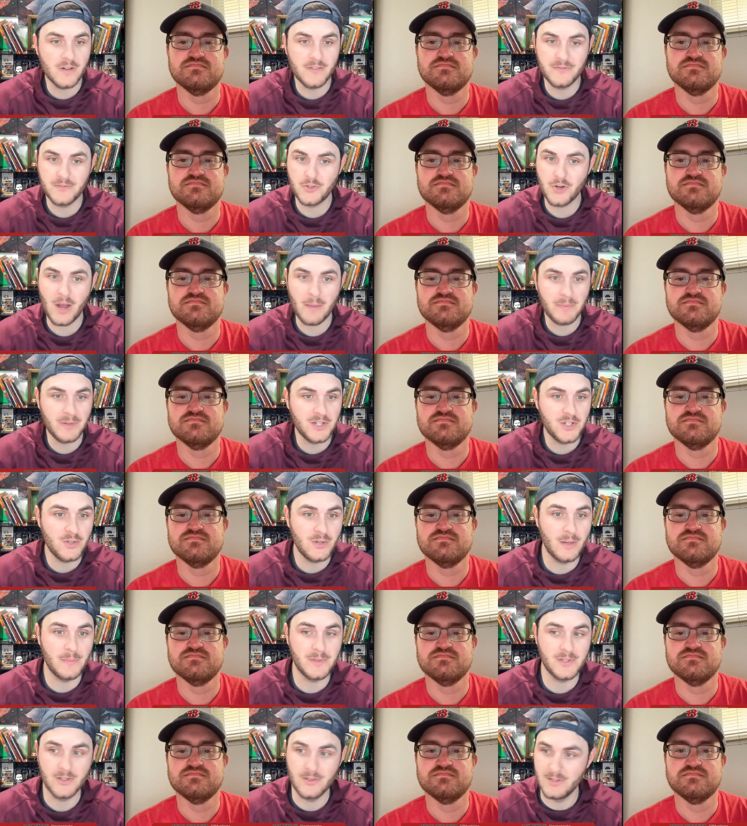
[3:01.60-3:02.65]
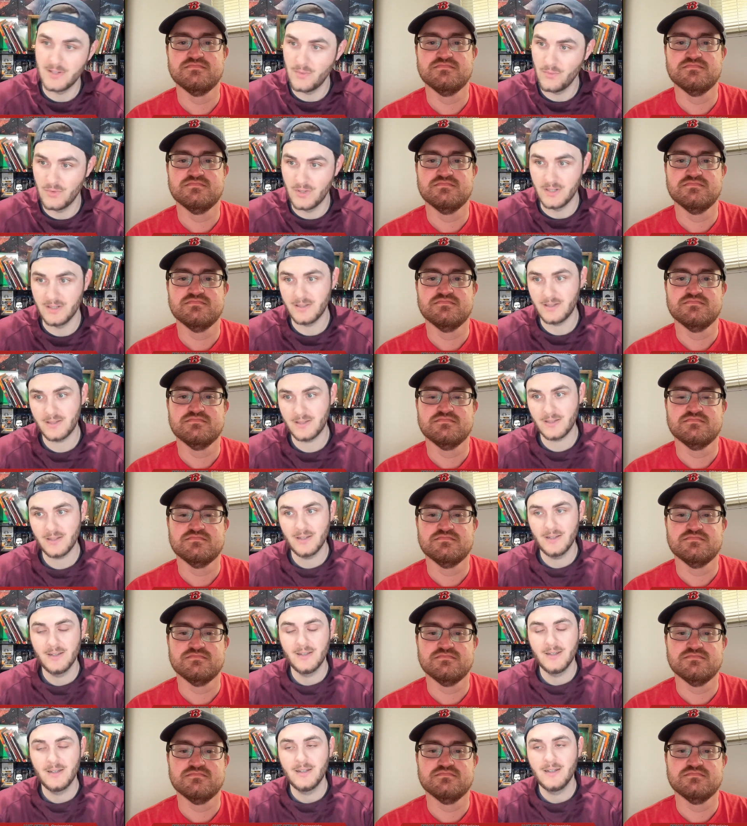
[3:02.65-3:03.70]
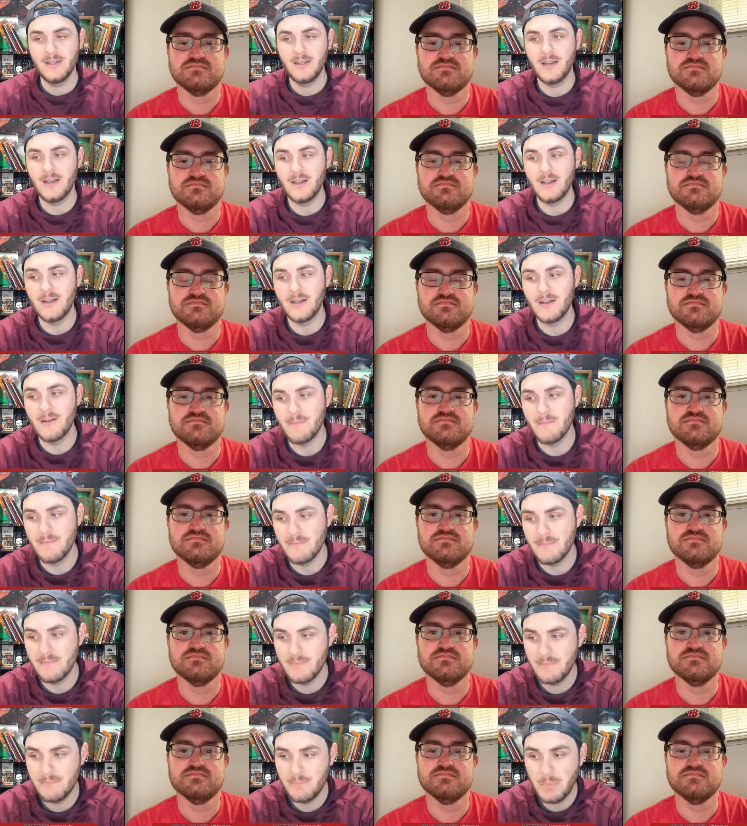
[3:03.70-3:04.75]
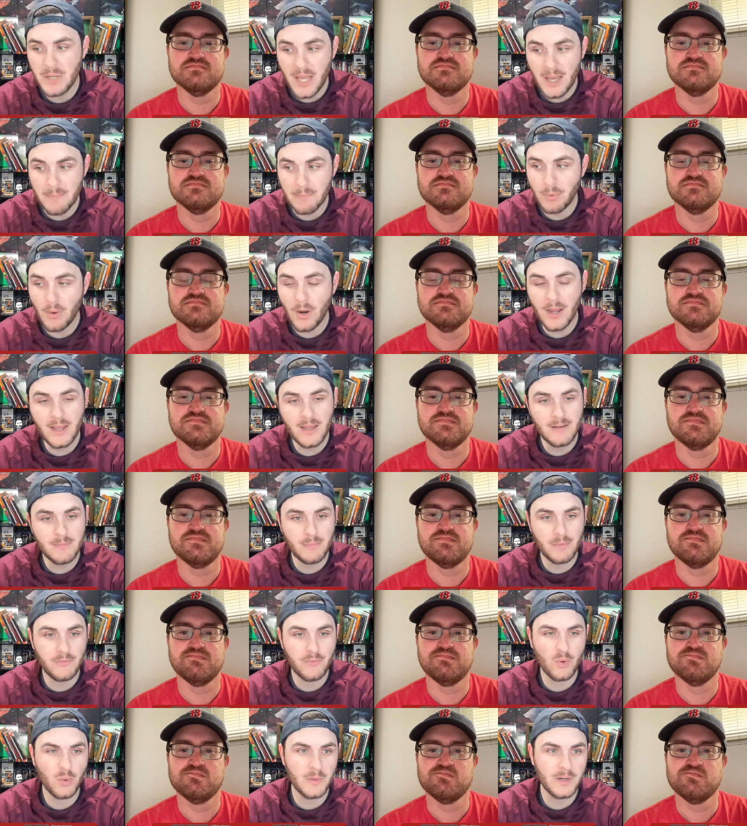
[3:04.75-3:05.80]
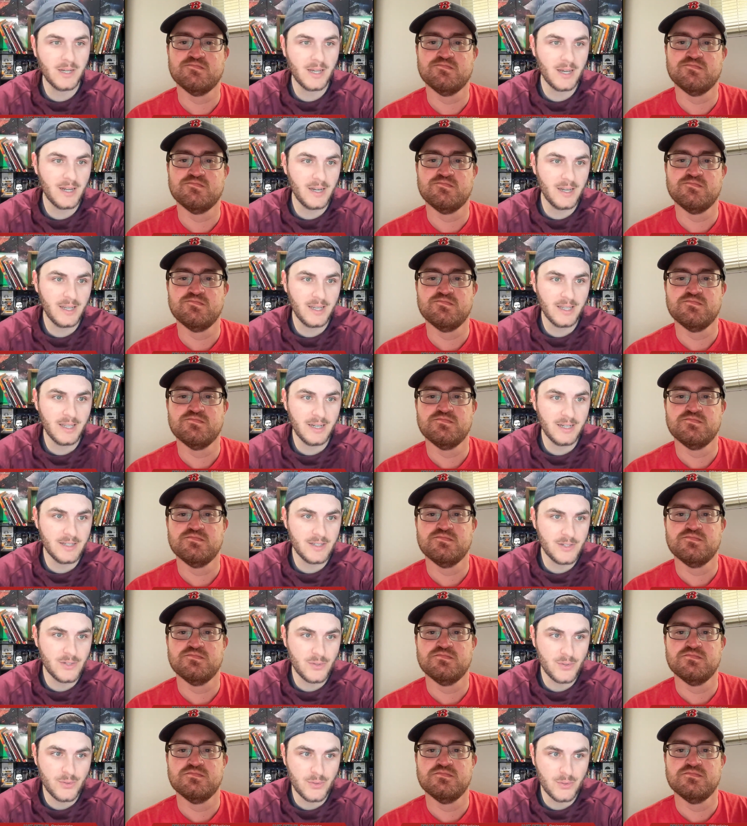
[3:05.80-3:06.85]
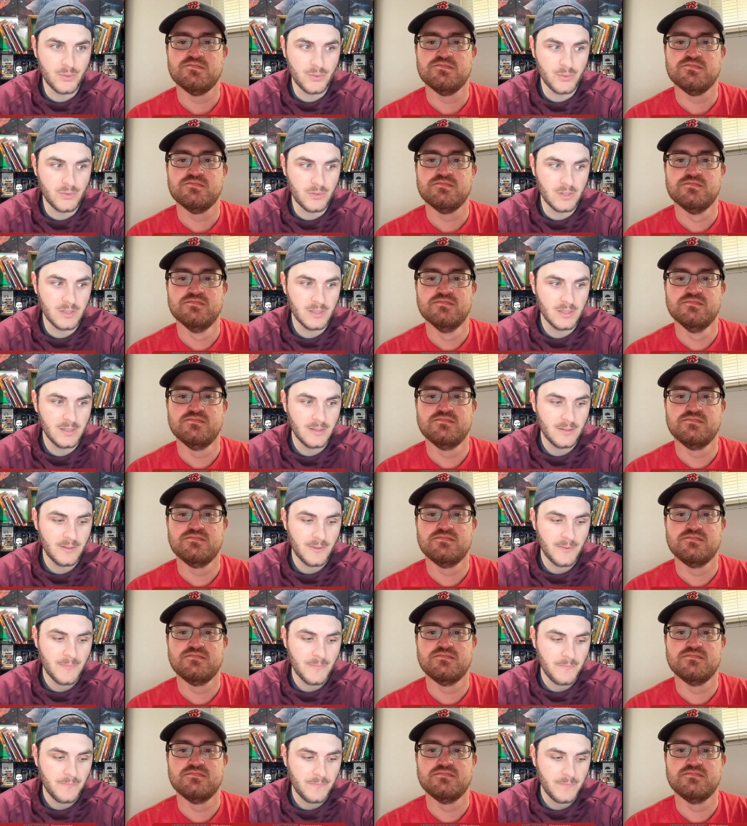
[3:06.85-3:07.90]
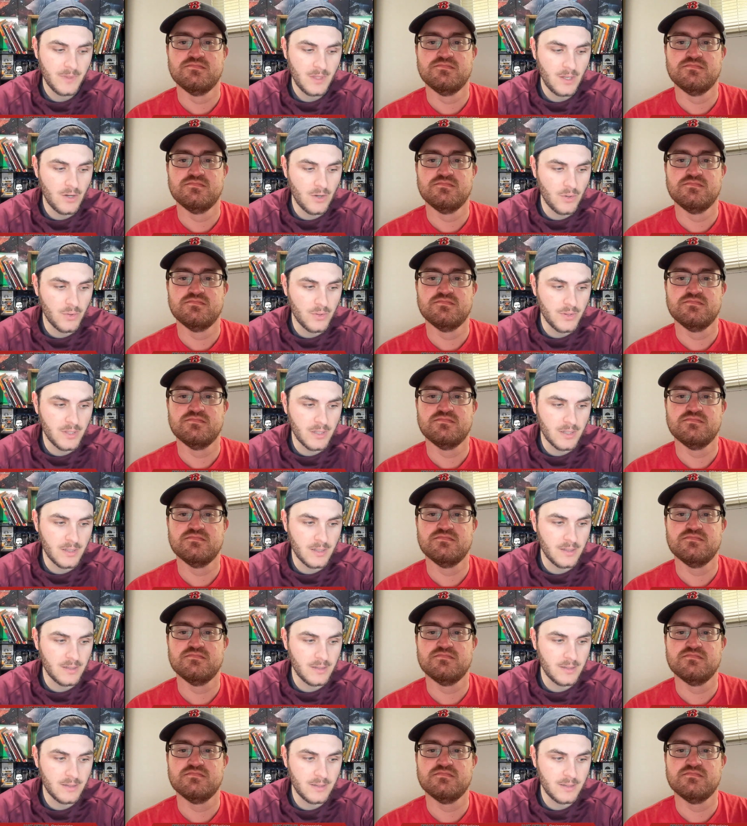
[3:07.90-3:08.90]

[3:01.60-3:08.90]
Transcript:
Speaker 1: of dropping two episodes at once. But yeah, Brian, before we kind of get into, you know, the